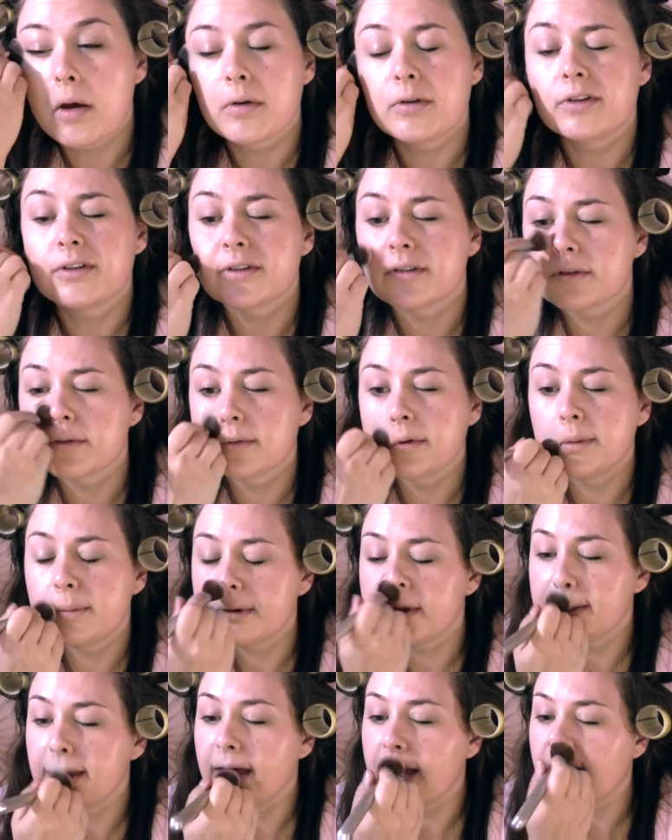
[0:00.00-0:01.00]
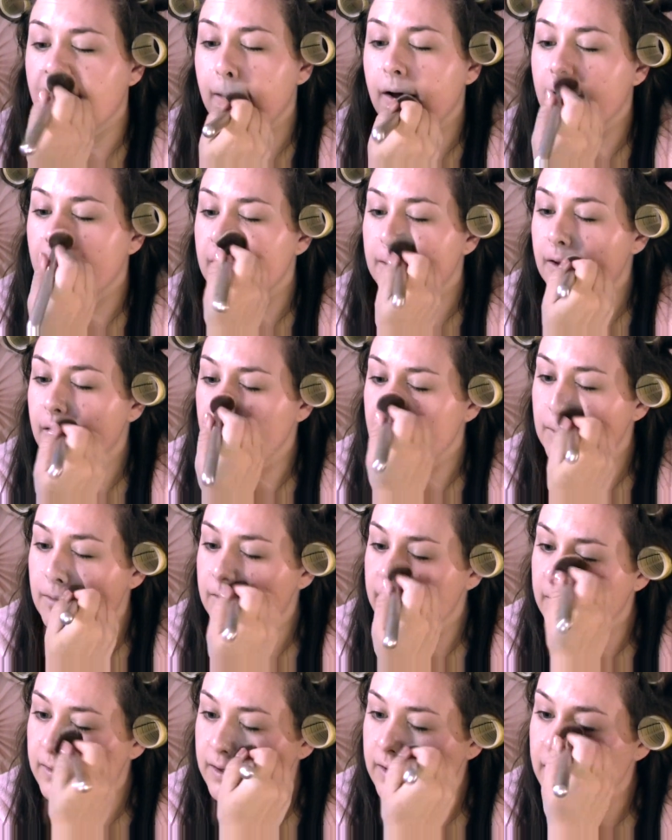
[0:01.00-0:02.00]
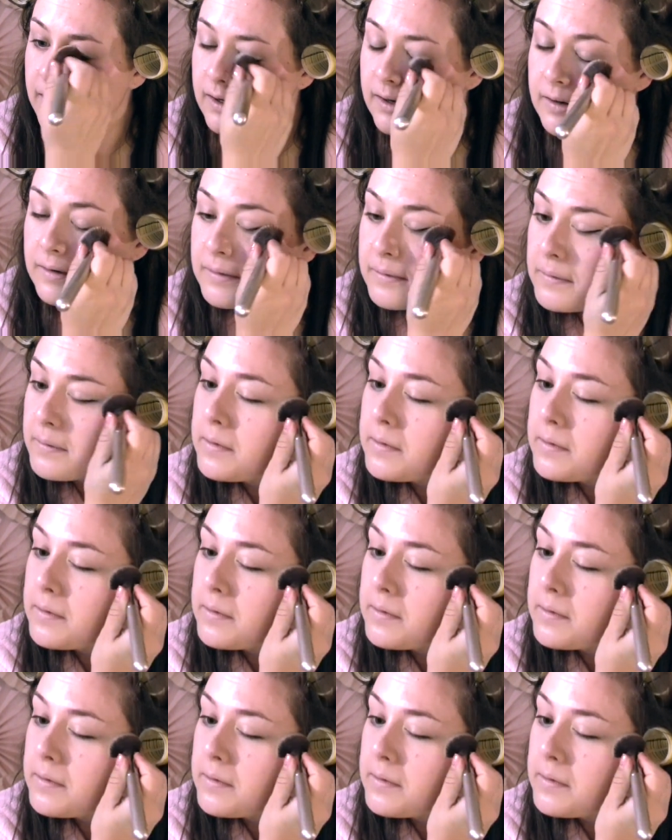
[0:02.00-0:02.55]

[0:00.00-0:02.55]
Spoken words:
I'm just sweeping that all over.